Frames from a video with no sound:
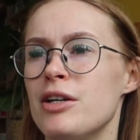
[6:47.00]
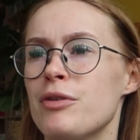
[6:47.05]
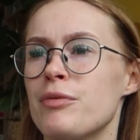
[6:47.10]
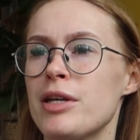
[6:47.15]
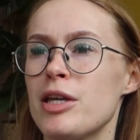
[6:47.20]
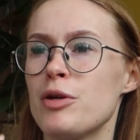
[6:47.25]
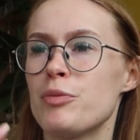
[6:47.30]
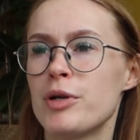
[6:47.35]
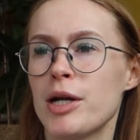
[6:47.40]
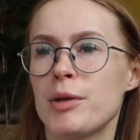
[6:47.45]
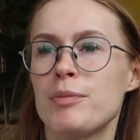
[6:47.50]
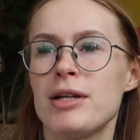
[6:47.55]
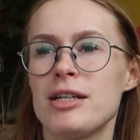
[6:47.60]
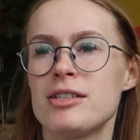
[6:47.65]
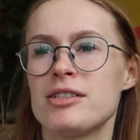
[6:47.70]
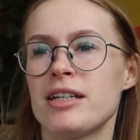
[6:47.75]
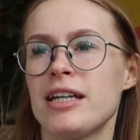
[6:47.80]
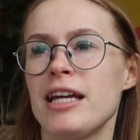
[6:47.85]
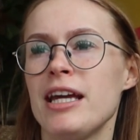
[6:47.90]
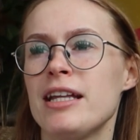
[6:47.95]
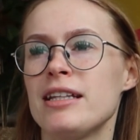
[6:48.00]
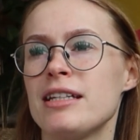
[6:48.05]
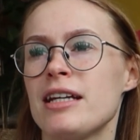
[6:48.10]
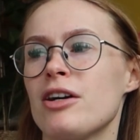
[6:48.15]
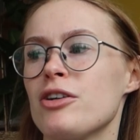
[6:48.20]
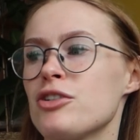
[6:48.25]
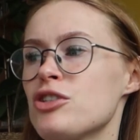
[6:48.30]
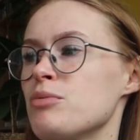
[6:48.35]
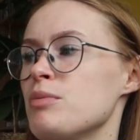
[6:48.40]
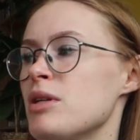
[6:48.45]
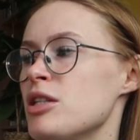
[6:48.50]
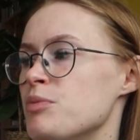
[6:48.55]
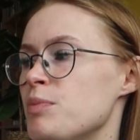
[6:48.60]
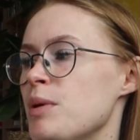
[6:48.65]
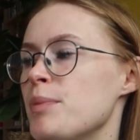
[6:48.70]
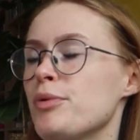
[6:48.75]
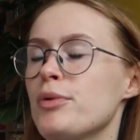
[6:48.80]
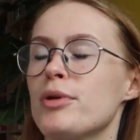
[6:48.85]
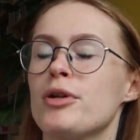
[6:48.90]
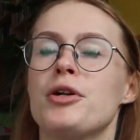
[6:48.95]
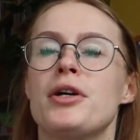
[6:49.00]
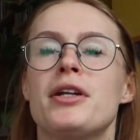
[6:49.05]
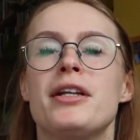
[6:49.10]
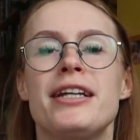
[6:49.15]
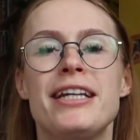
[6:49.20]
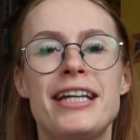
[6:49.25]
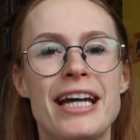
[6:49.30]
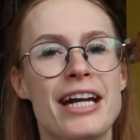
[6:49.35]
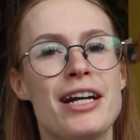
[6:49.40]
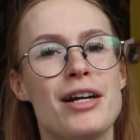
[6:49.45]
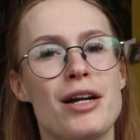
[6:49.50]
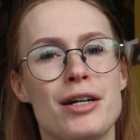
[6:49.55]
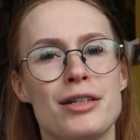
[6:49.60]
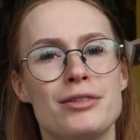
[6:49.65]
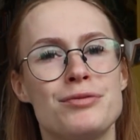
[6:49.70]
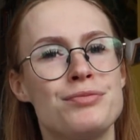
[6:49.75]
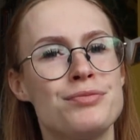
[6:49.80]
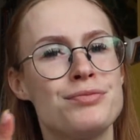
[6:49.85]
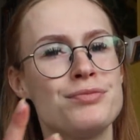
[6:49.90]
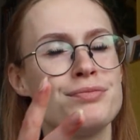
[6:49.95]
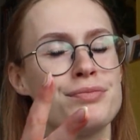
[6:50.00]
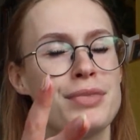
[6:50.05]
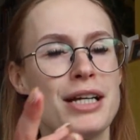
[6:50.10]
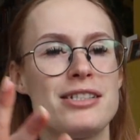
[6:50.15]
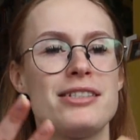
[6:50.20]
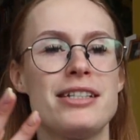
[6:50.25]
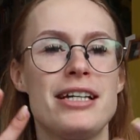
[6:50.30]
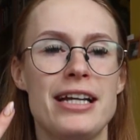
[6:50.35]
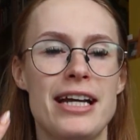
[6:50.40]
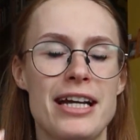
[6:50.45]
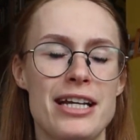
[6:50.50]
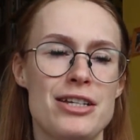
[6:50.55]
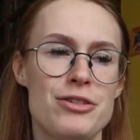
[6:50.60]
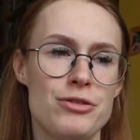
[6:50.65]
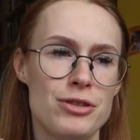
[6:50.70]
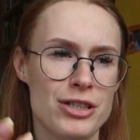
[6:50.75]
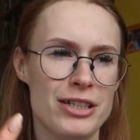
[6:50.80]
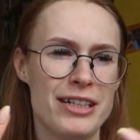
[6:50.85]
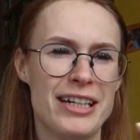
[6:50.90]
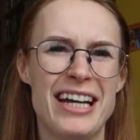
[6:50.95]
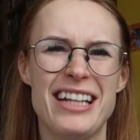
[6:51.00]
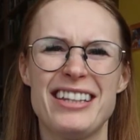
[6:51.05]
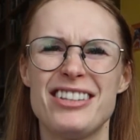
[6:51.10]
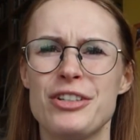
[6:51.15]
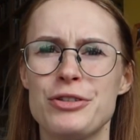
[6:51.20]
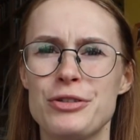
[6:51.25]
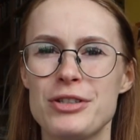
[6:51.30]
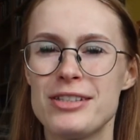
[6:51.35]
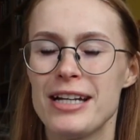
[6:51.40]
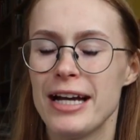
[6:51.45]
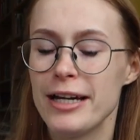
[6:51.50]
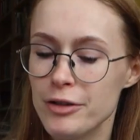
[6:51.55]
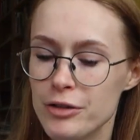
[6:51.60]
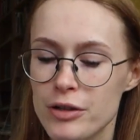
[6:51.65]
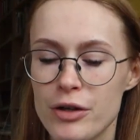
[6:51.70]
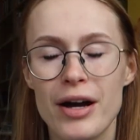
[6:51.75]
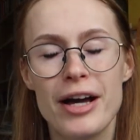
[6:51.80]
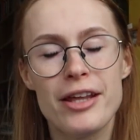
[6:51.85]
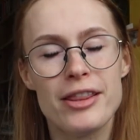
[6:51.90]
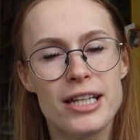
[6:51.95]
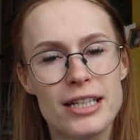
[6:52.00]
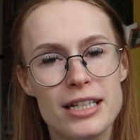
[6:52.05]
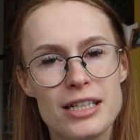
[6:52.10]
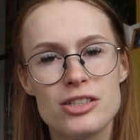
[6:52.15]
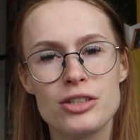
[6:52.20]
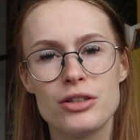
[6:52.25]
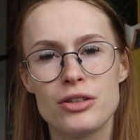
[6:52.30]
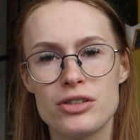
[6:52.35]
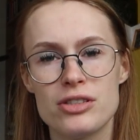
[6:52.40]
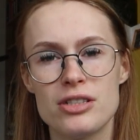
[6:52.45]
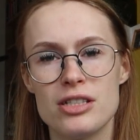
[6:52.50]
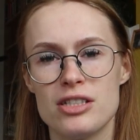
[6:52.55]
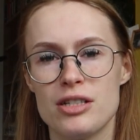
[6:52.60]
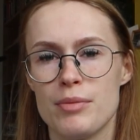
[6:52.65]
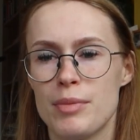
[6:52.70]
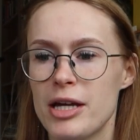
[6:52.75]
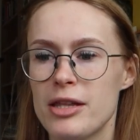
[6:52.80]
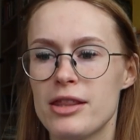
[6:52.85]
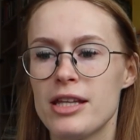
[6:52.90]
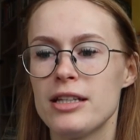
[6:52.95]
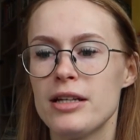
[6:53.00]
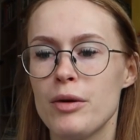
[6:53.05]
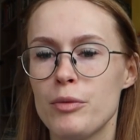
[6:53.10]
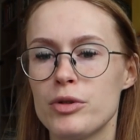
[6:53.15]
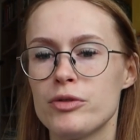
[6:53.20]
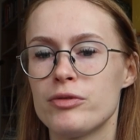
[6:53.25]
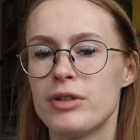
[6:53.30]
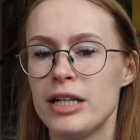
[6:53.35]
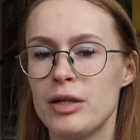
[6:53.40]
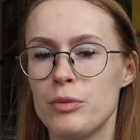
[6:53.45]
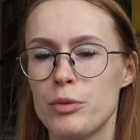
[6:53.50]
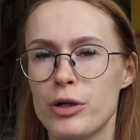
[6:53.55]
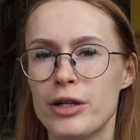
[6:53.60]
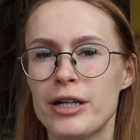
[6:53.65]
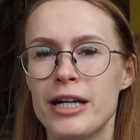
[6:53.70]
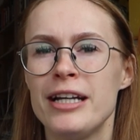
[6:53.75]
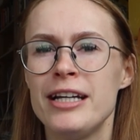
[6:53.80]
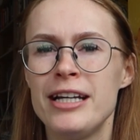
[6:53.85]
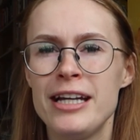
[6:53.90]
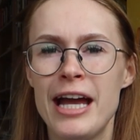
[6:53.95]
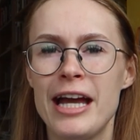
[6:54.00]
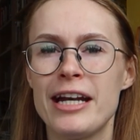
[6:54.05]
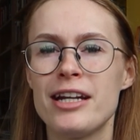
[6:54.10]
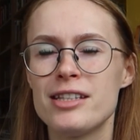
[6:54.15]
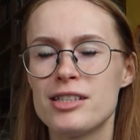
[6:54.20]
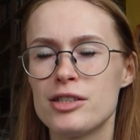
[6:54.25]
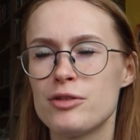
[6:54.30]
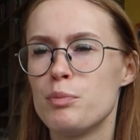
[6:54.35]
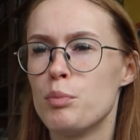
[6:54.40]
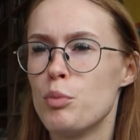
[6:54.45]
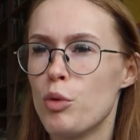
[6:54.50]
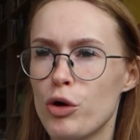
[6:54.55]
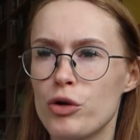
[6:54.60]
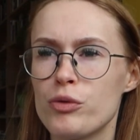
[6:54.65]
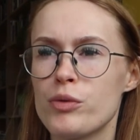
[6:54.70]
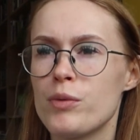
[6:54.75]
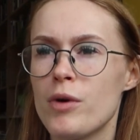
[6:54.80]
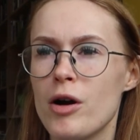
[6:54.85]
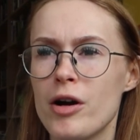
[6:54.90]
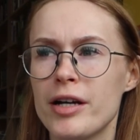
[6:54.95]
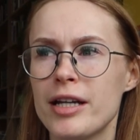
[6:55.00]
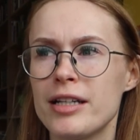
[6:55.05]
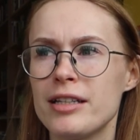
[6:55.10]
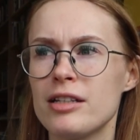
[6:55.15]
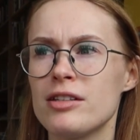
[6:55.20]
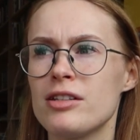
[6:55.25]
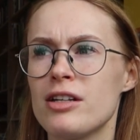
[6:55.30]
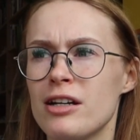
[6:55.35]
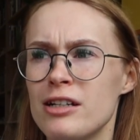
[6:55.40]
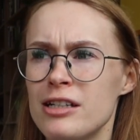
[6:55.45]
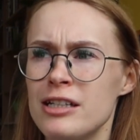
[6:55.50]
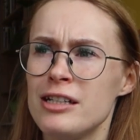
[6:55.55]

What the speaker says: when you bring plastic in, that also means people could gather plastic and you could get tokens. I don't know. I think that's a good system. I think that would really work, and it's more rewarding than the